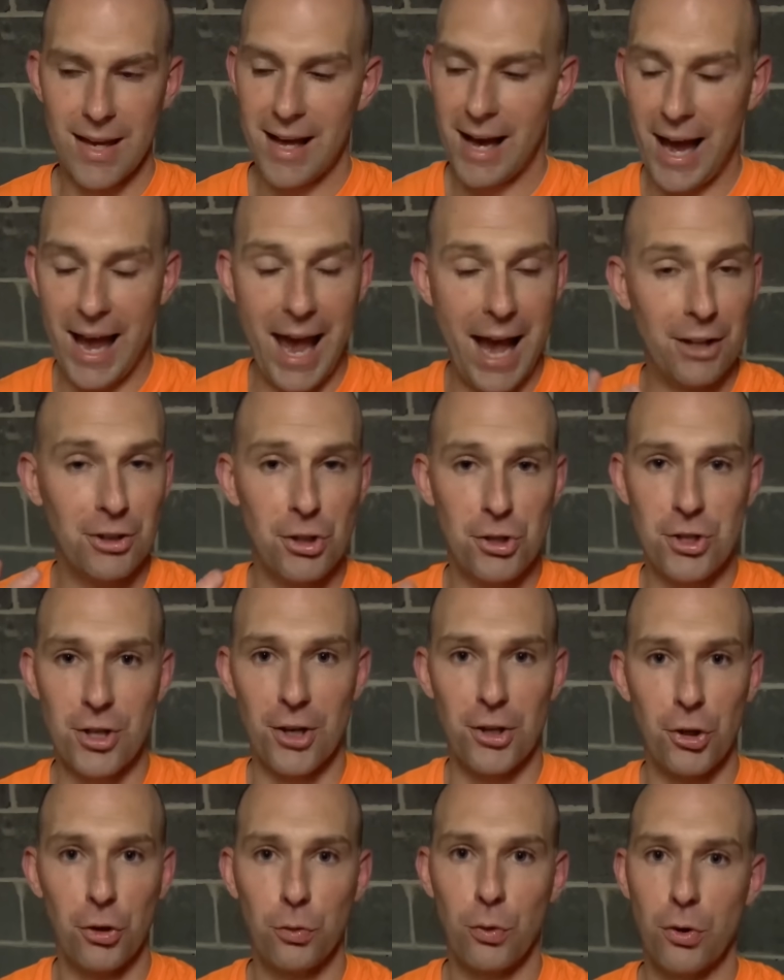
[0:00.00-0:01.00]
I had to share
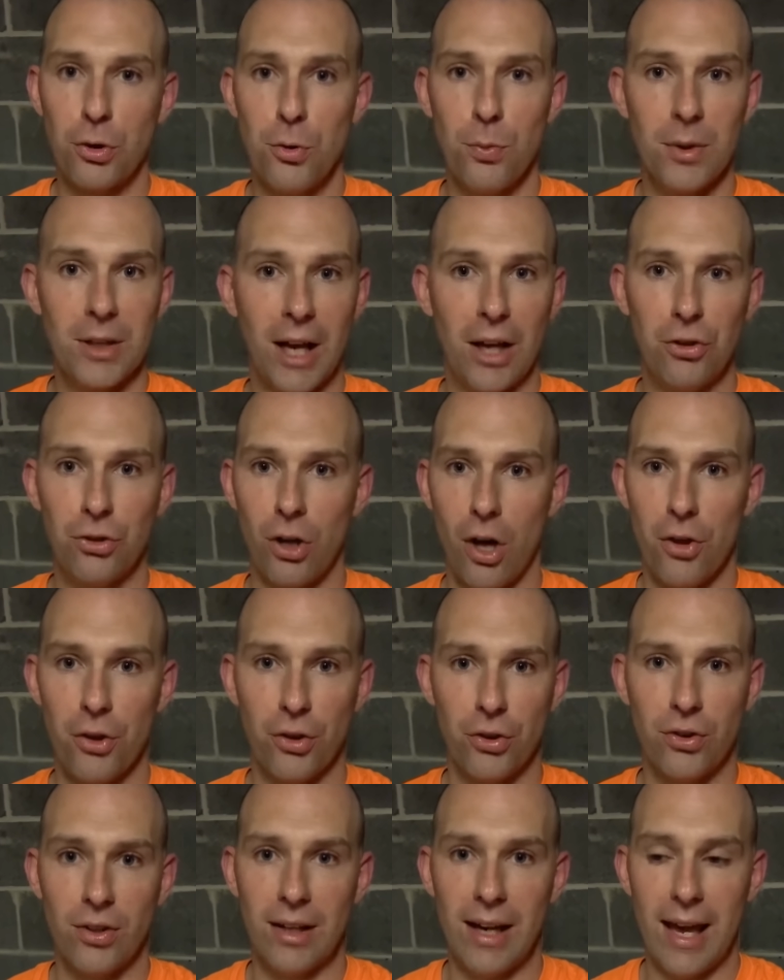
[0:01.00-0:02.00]
this with you when I saw
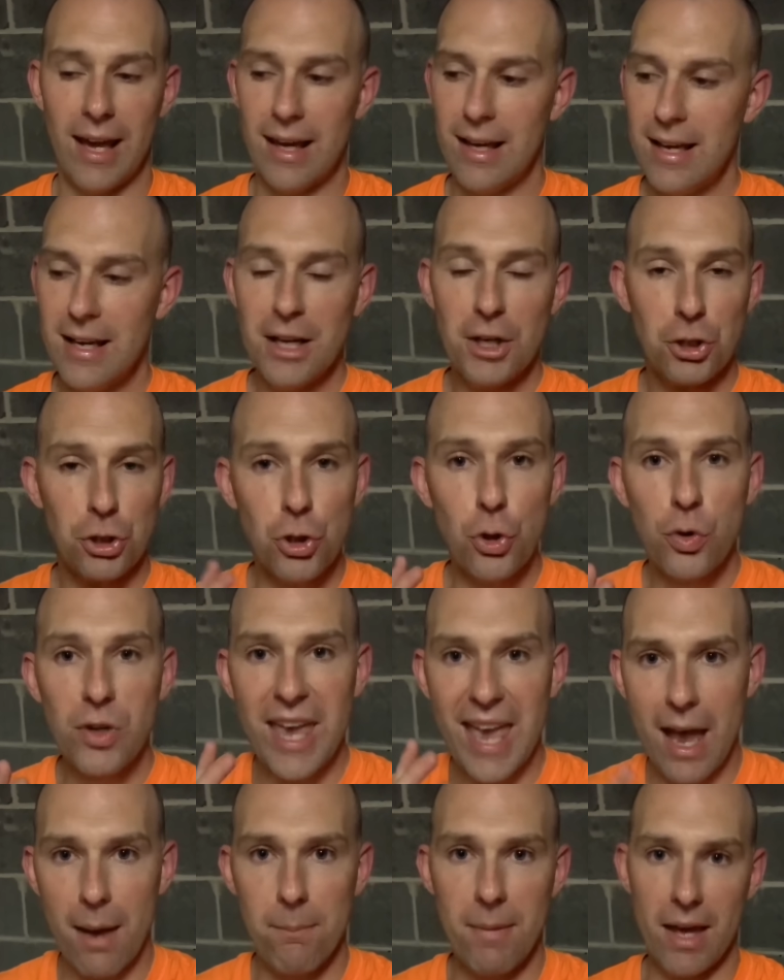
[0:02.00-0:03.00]
this today. You
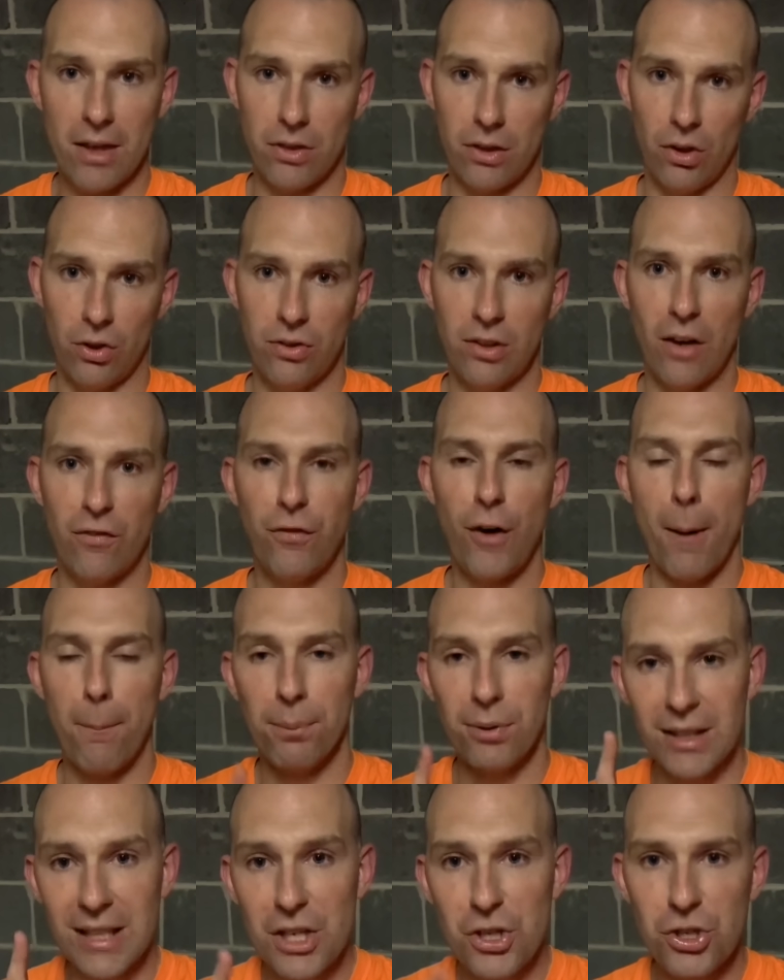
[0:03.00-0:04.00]
can't make this stuff up.
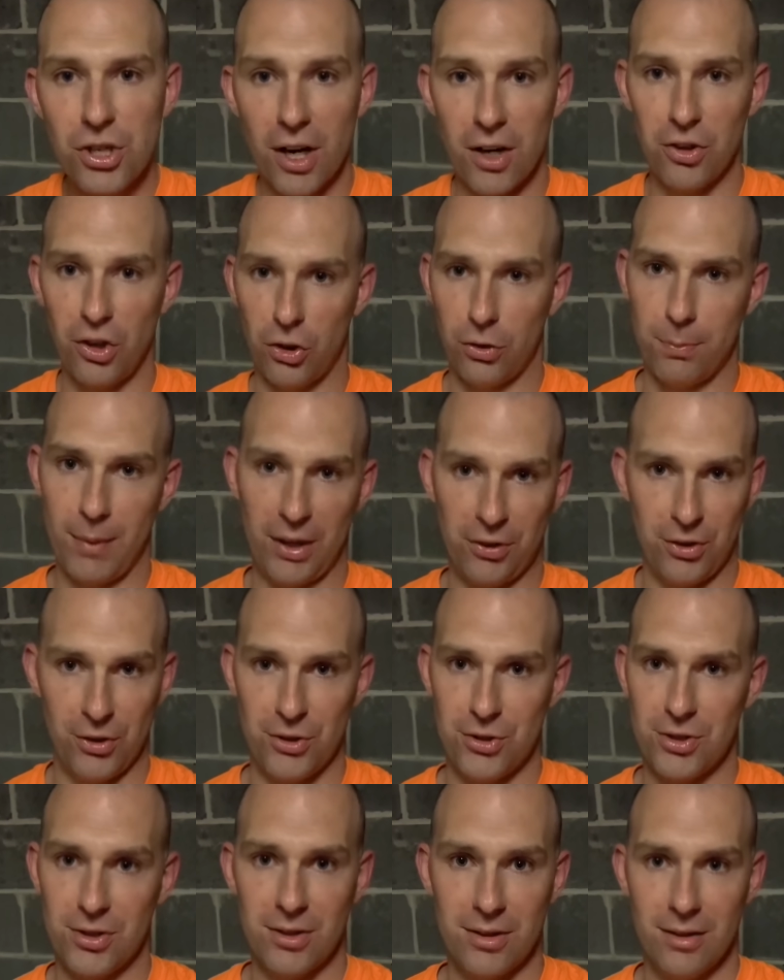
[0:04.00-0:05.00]
Please share this
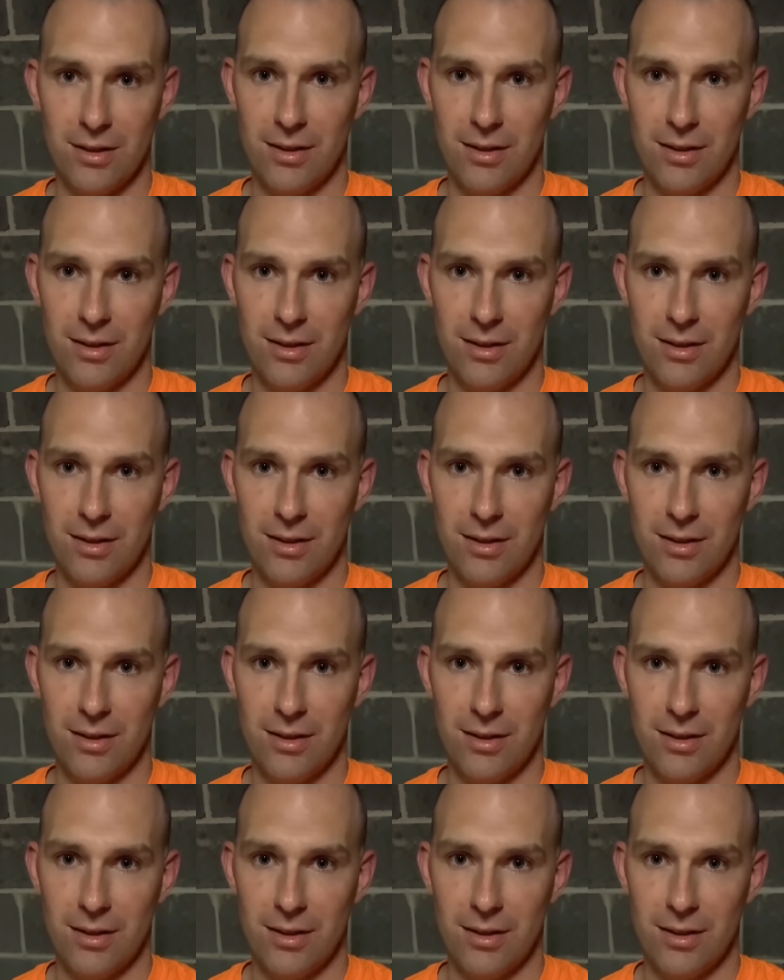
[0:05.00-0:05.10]
message.